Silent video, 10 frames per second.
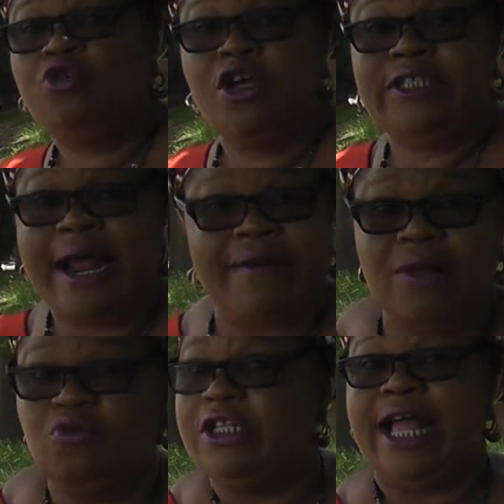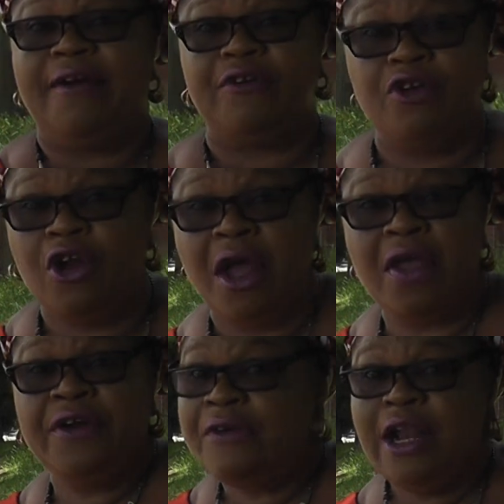goes around with that
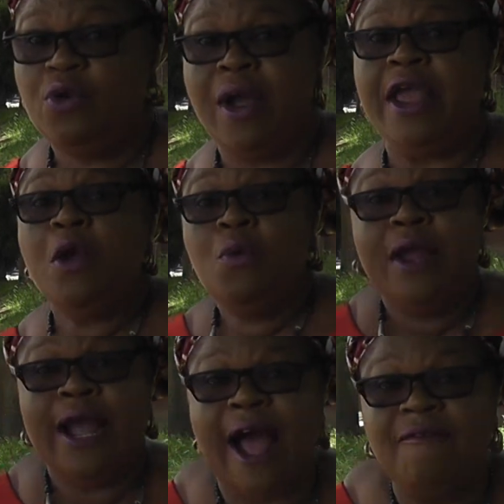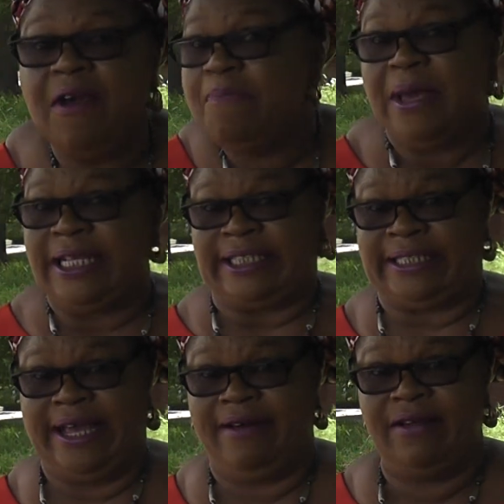railway. We have a big
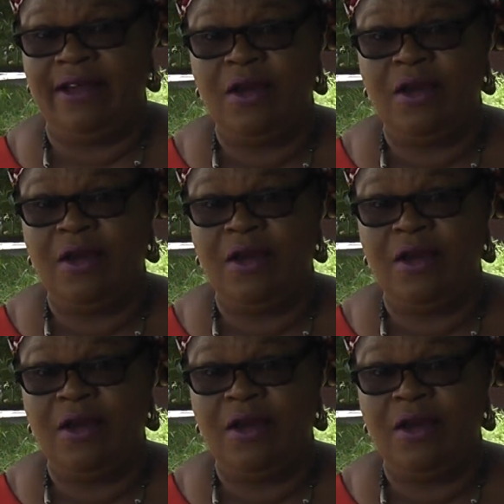steel.